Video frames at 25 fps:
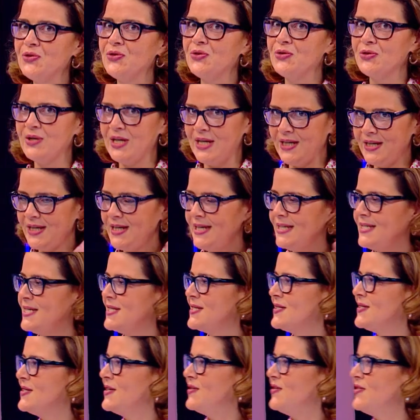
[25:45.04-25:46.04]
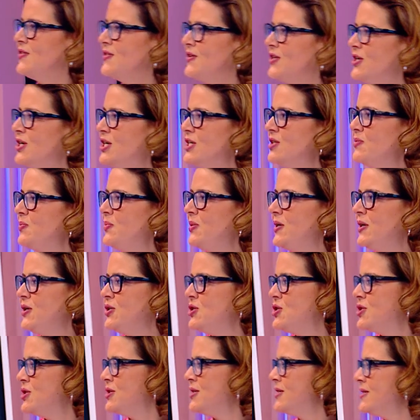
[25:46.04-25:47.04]
three. It is the third
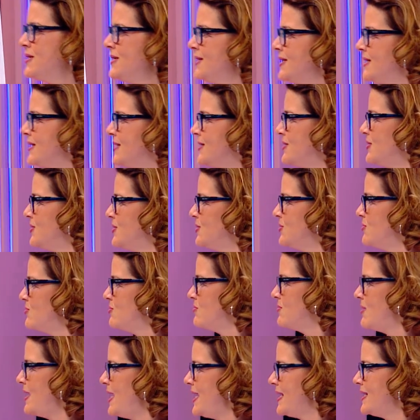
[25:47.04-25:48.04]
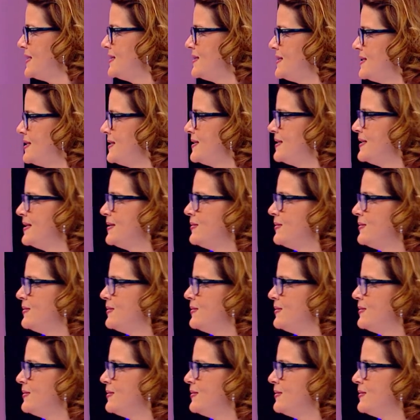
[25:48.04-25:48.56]
picture. Correct.